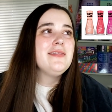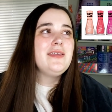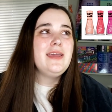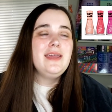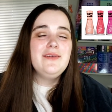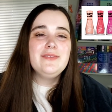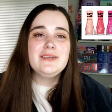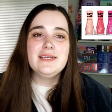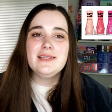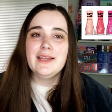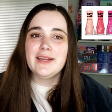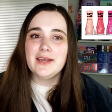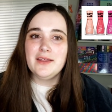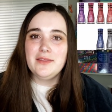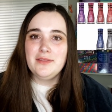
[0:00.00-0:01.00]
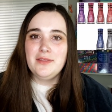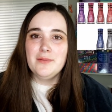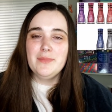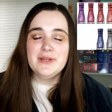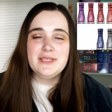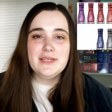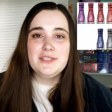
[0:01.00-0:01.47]
they even did like the,
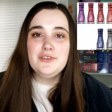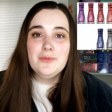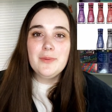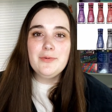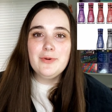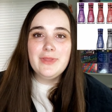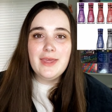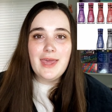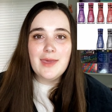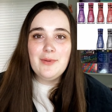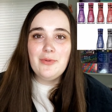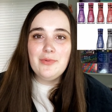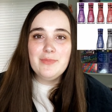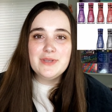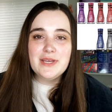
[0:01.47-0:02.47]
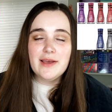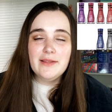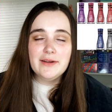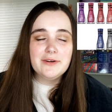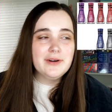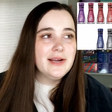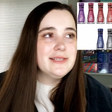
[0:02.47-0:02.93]
do you remember when they came out with
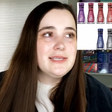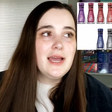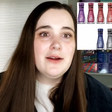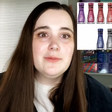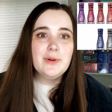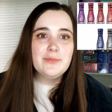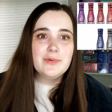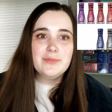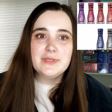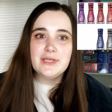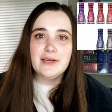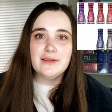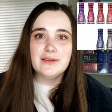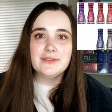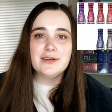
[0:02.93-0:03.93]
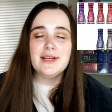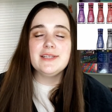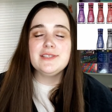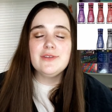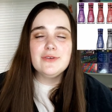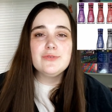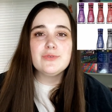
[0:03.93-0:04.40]
metallic crayons? I remember metallic
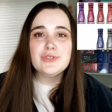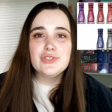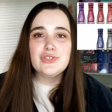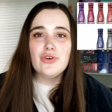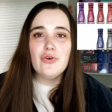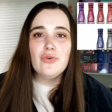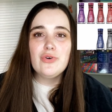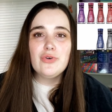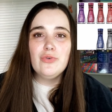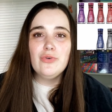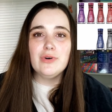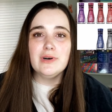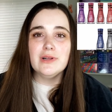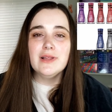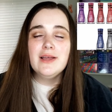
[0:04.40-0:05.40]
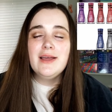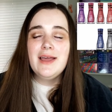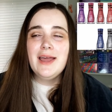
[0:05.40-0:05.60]
crayons. Those were so cool.